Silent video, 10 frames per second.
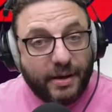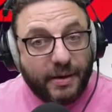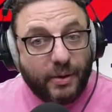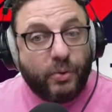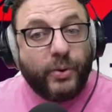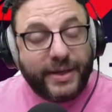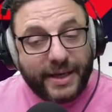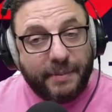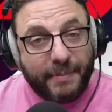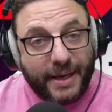we
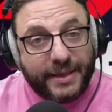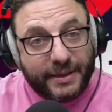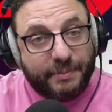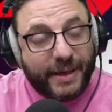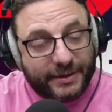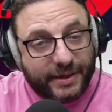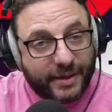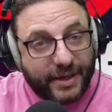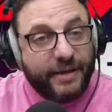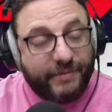can make it better
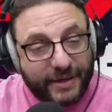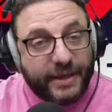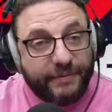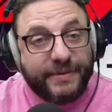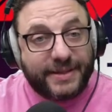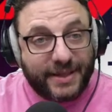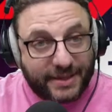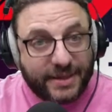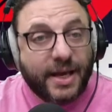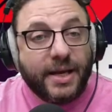even if it
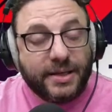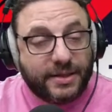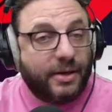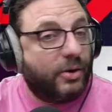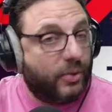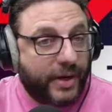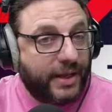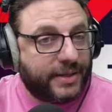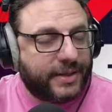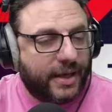says slow
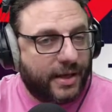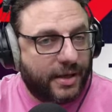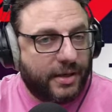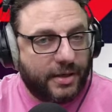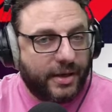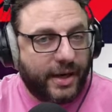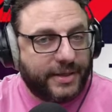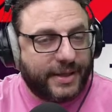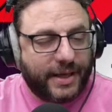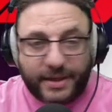race
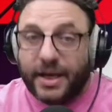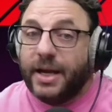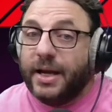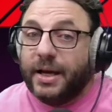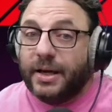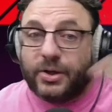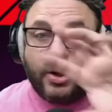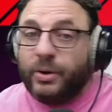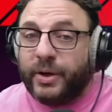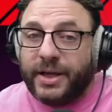start.
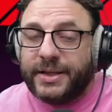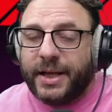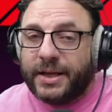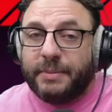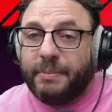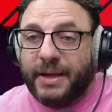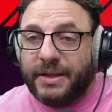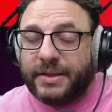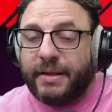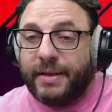Slow race start
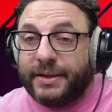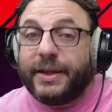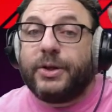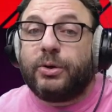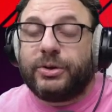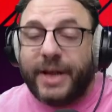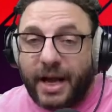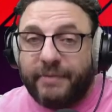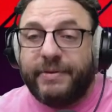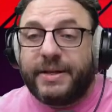means that your
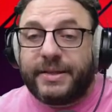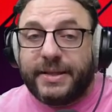driver's